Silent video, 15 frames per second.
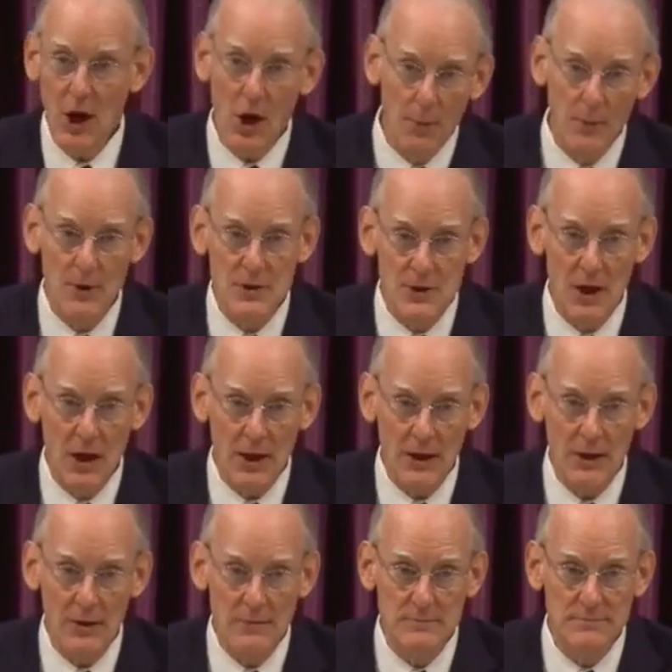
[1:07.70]
almost
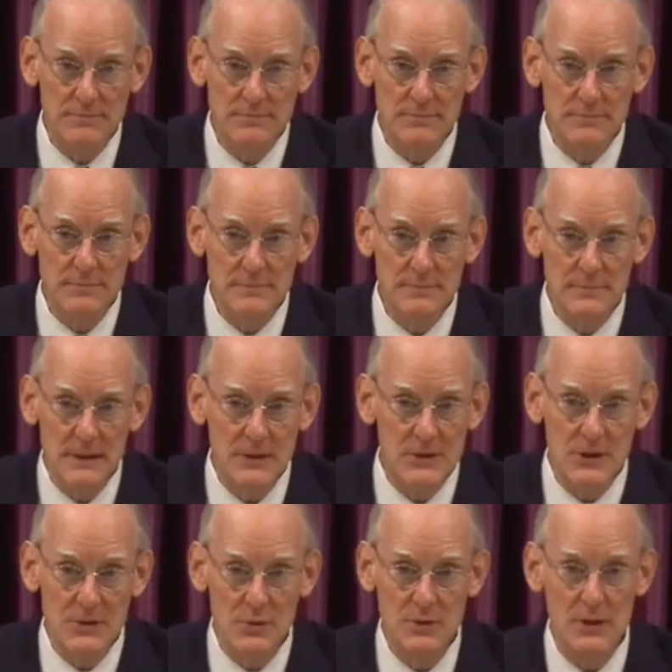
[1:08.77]
argue, let's
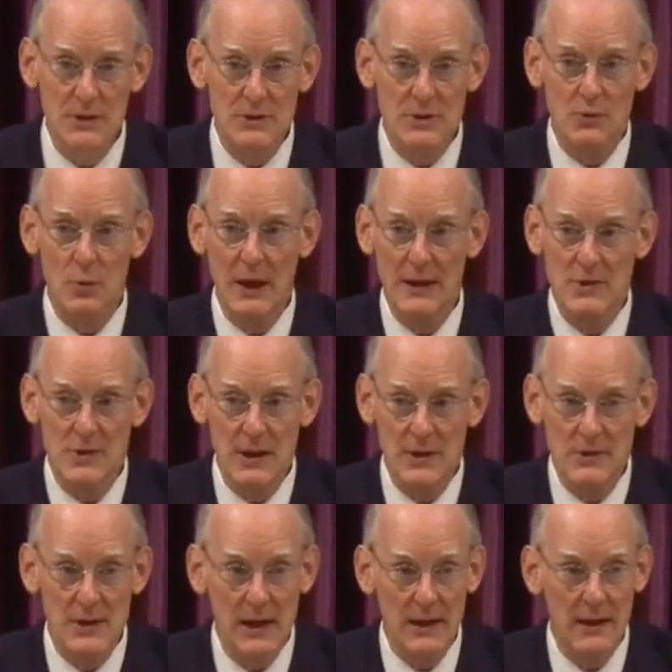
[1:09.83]
just wait
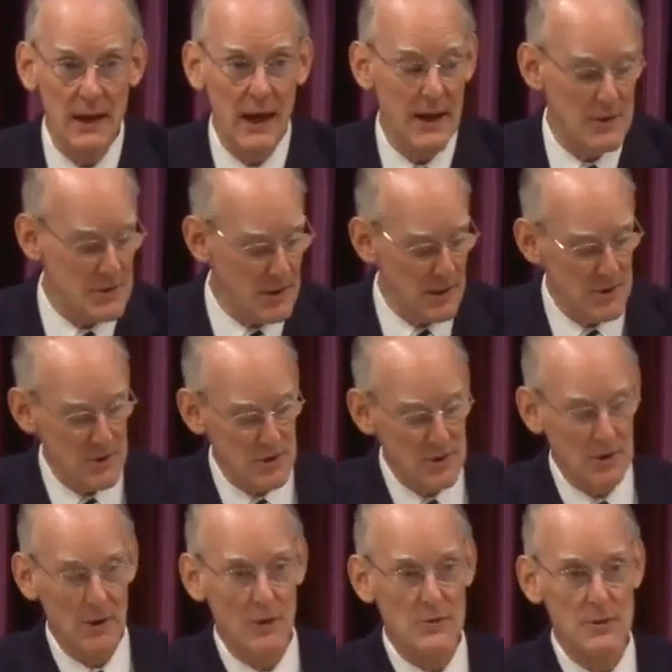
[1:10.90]
16 days and let's just
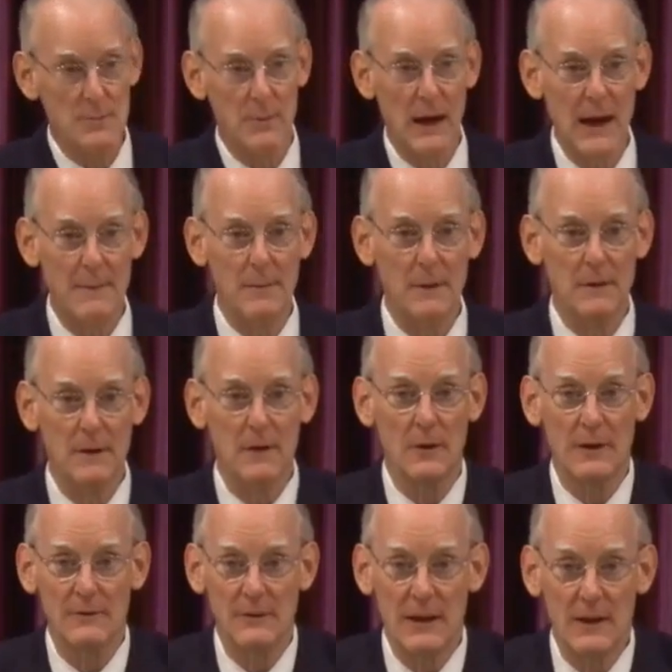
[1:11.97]
close the Bible and go
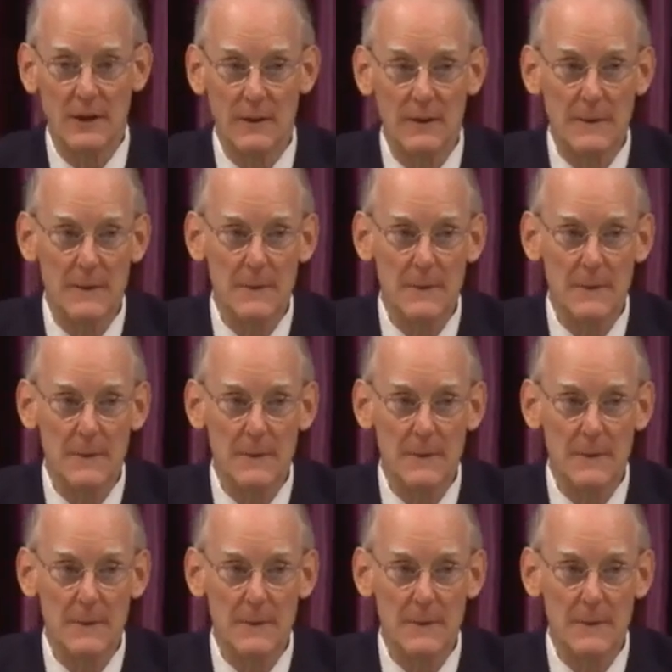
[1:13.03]
have dinner.